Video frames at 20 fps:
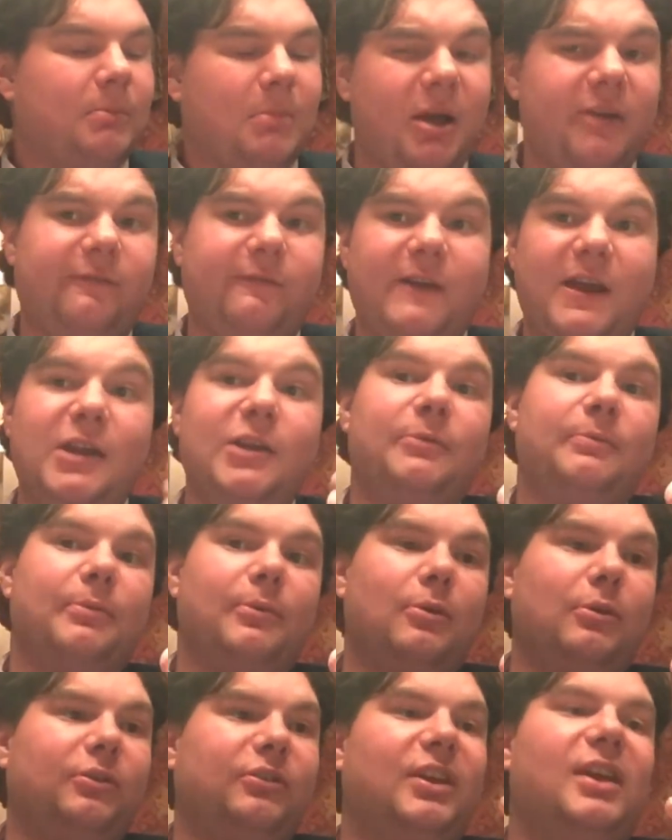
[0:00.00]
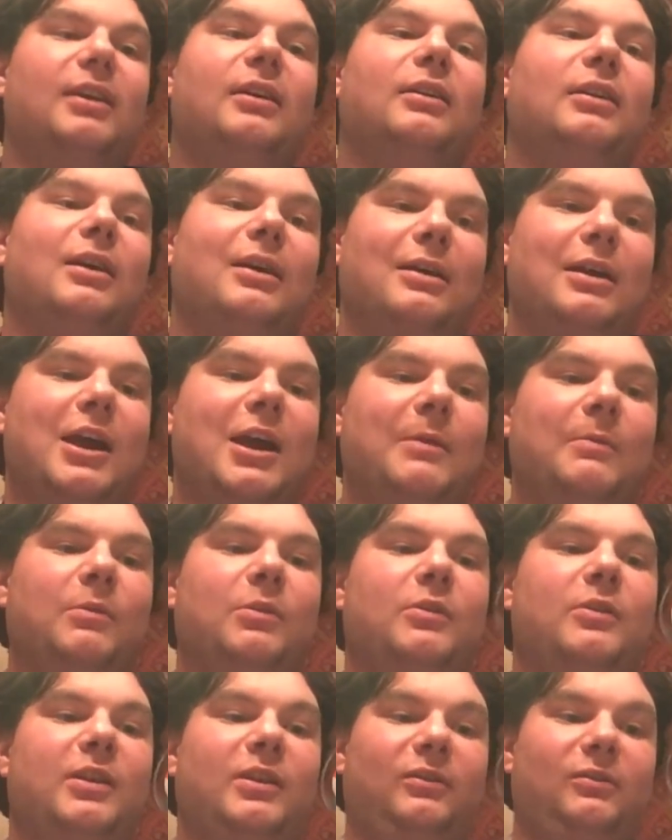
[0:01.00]
My friend bought it,
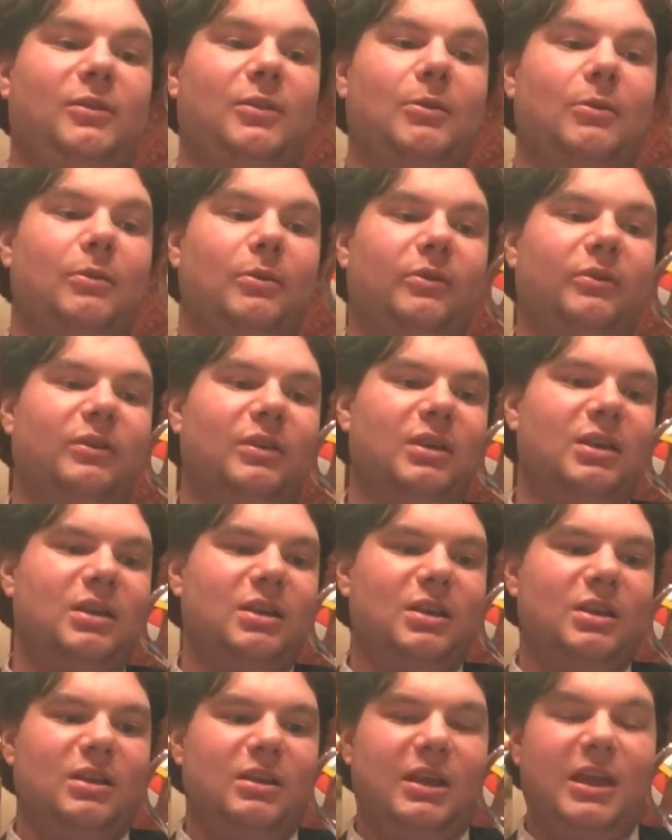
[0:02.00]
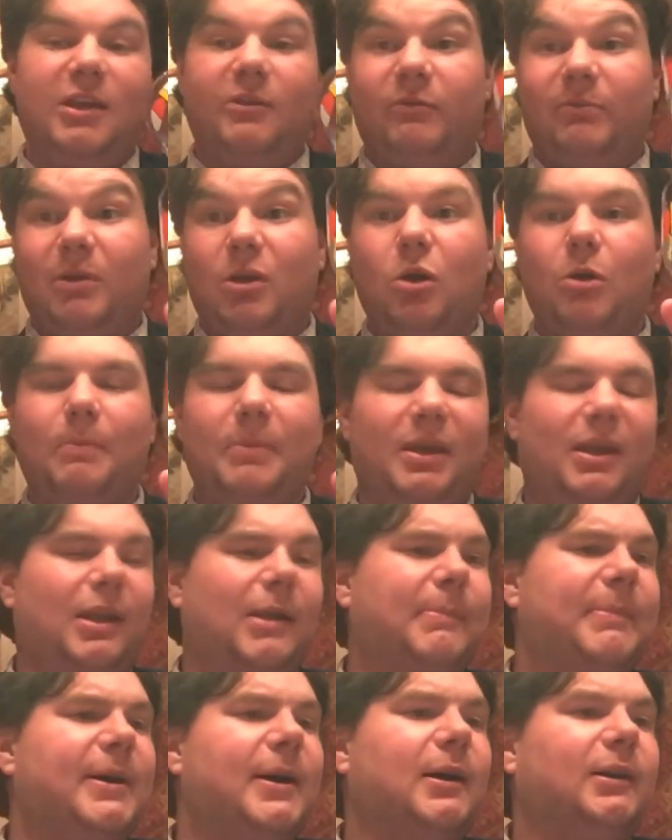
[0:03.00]
um, Chris, who was here for my hot
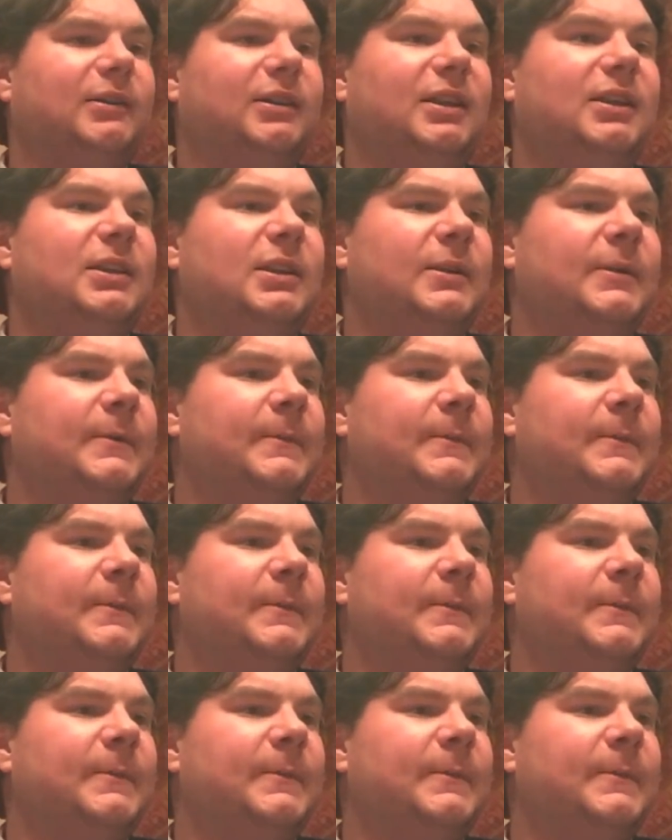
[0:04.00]
picking party,